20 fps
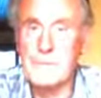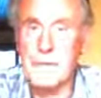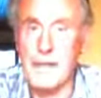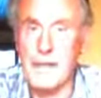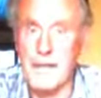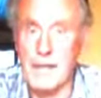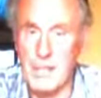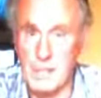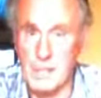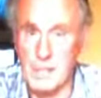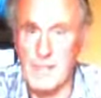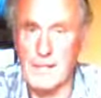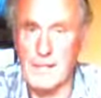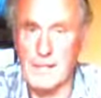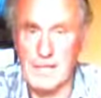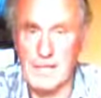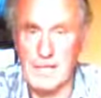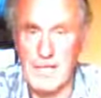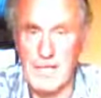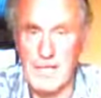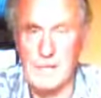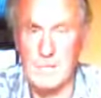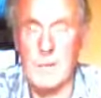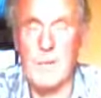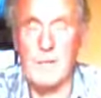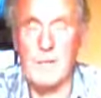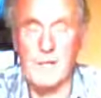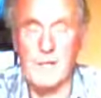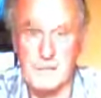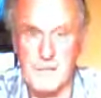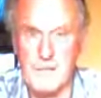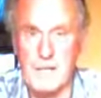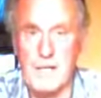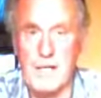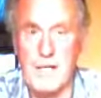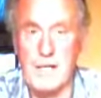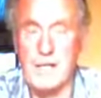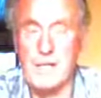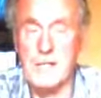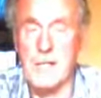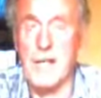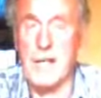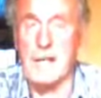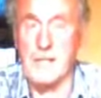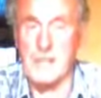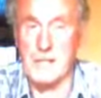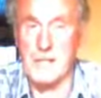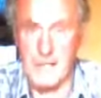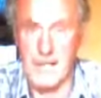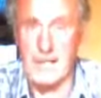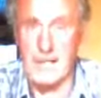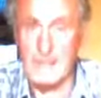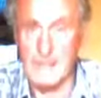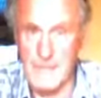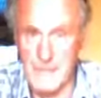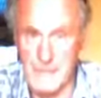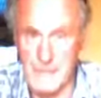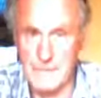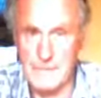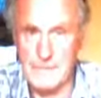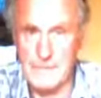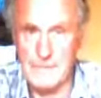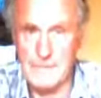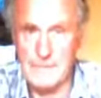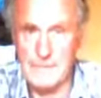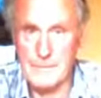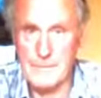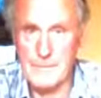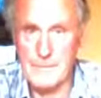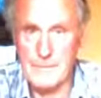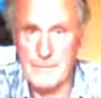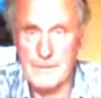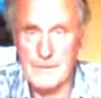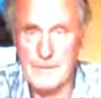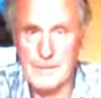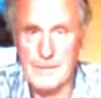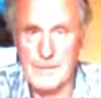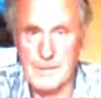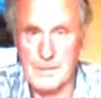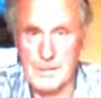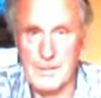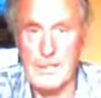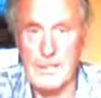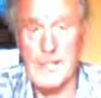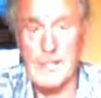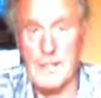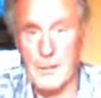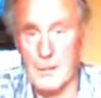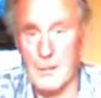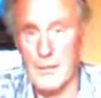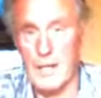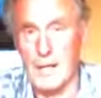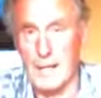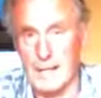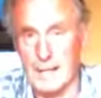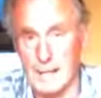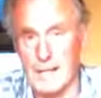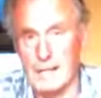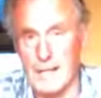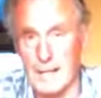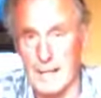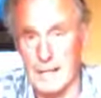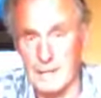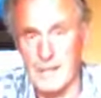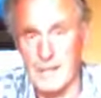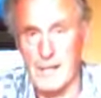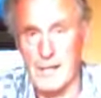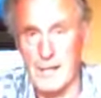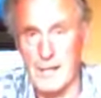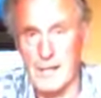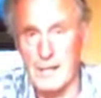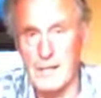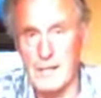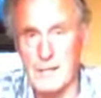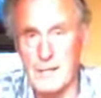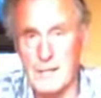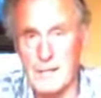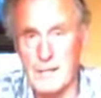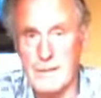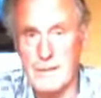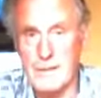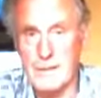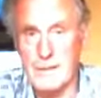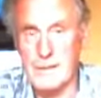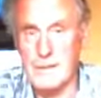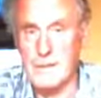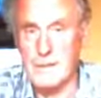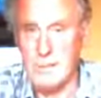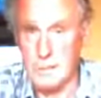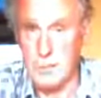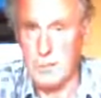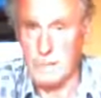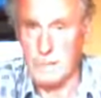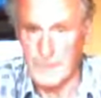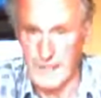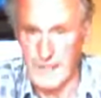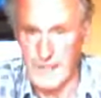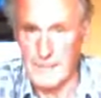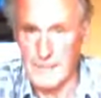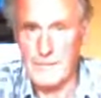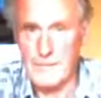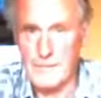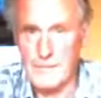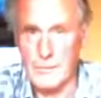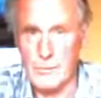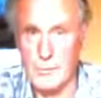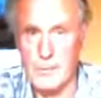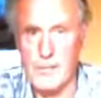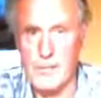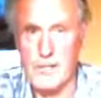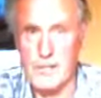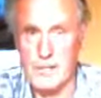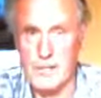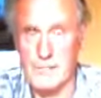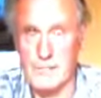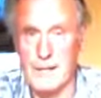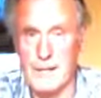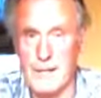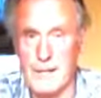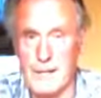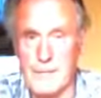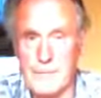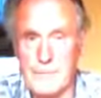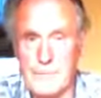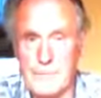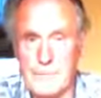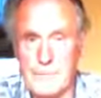I loved that stage, both as a stage and as a hill climb. But I did the Dunlop Hill Climb Series, the 205, one year as well.